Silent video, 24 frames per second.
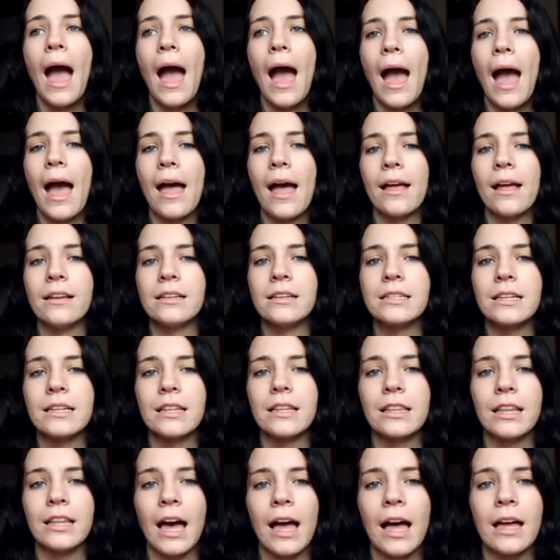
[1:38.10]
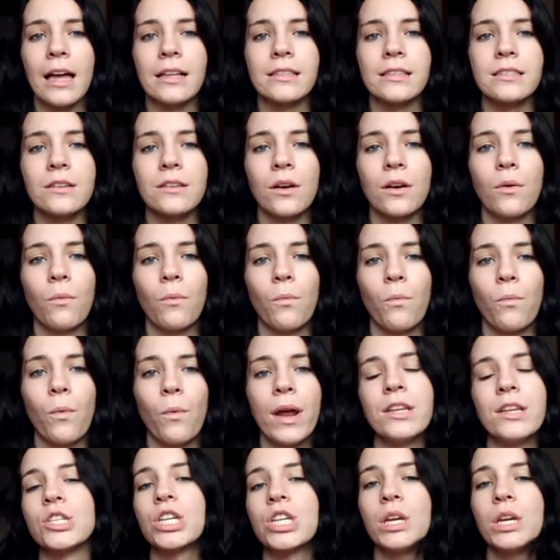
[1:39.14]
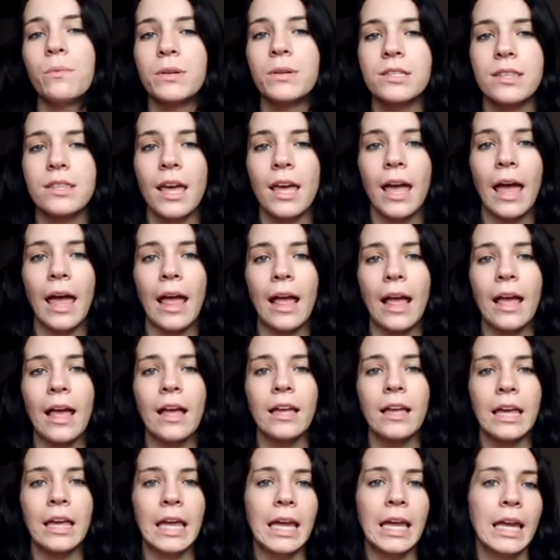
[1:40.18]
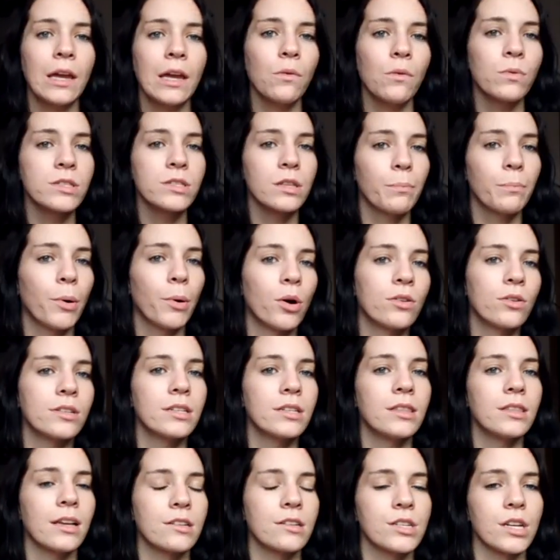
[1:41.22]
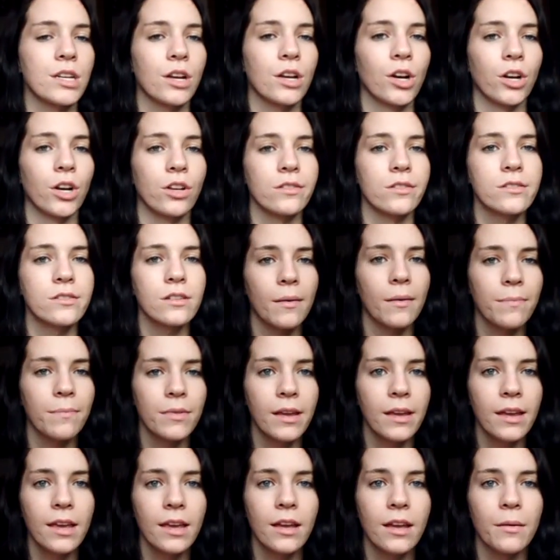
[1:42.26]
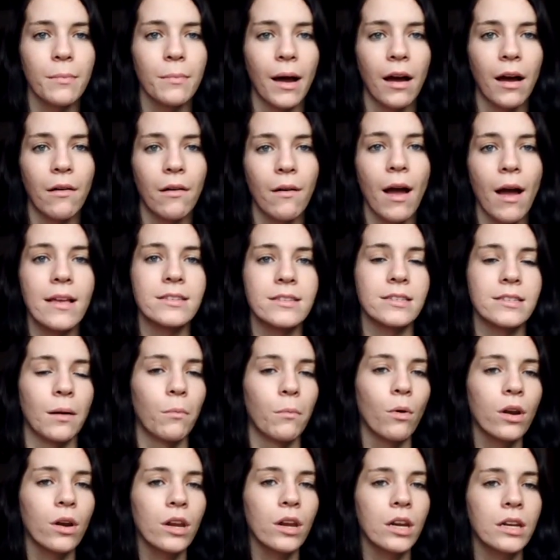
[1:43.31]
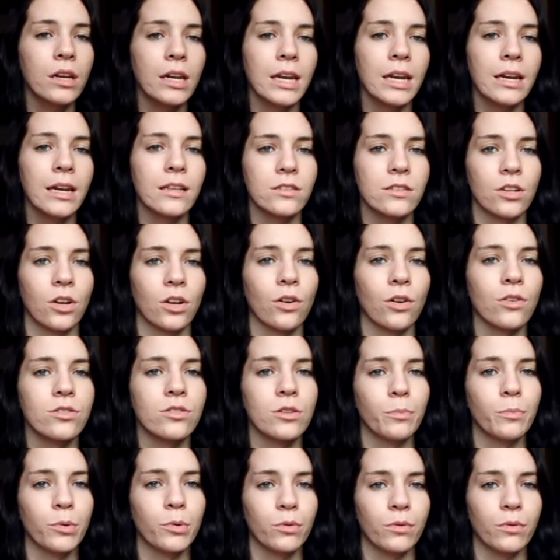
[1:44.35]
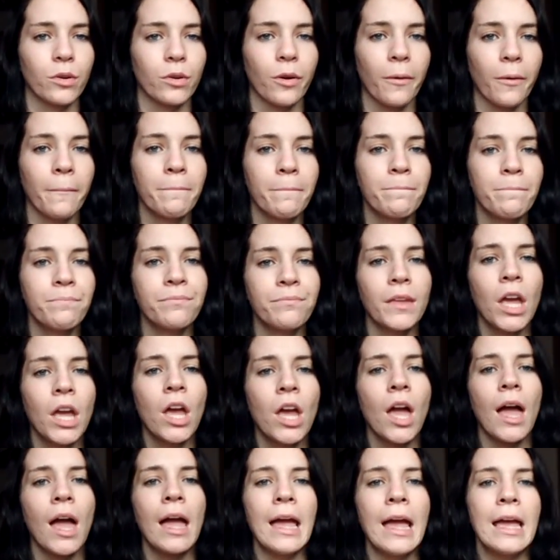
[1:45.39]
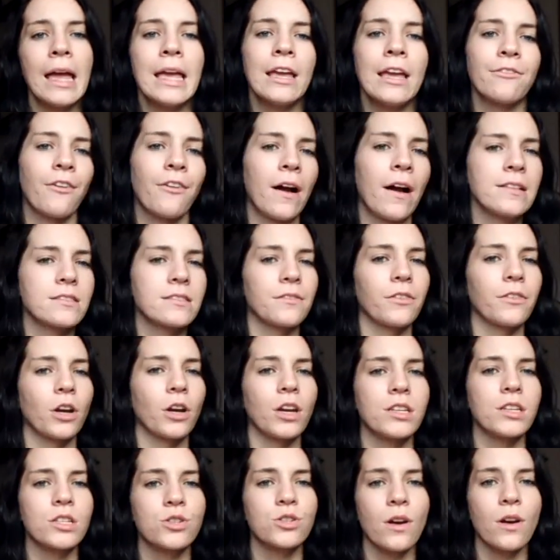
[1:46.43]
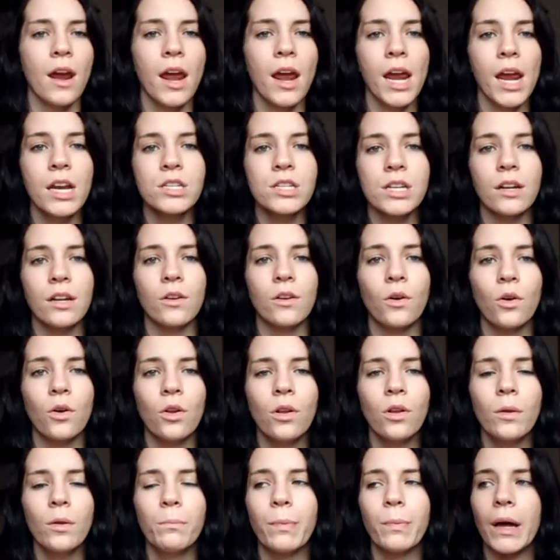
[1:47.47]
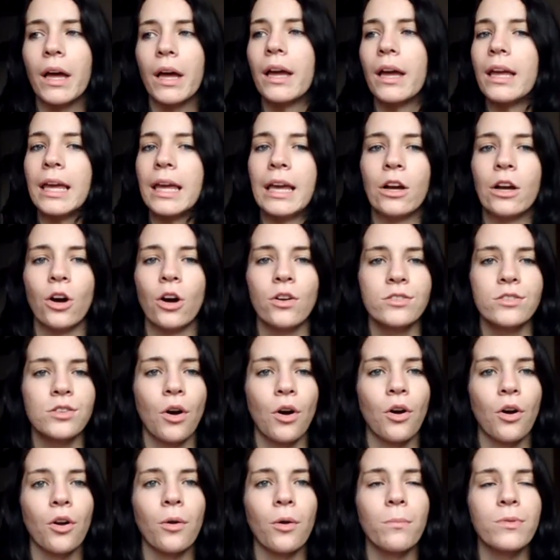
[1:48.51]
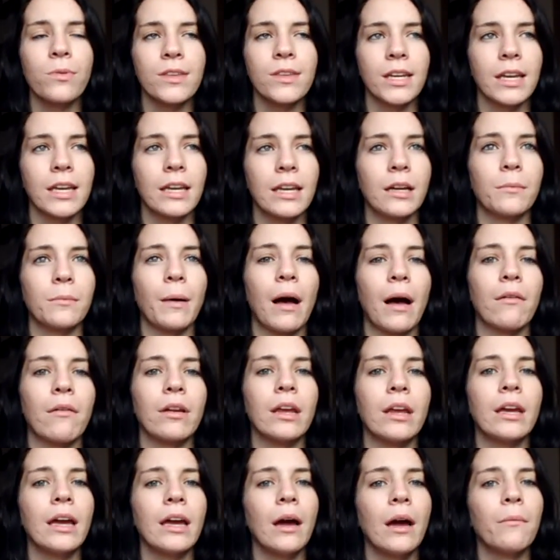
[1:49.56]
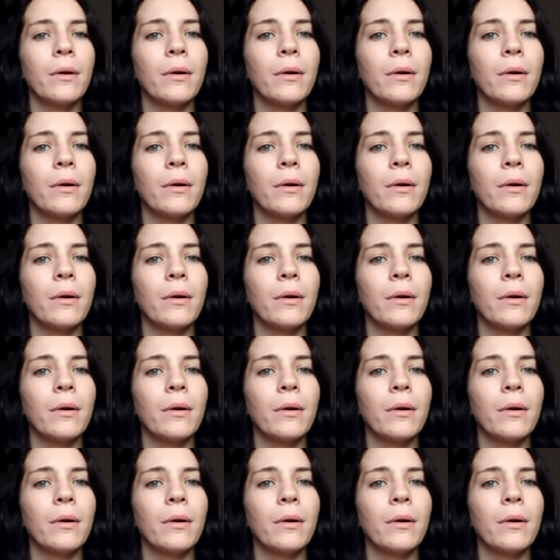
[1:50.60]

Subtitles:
And that when she was there, he was the person that she couldn't stop thinking about as someone who needed to go to Peru. He finds it very strange and all, but he goes home thinking about it.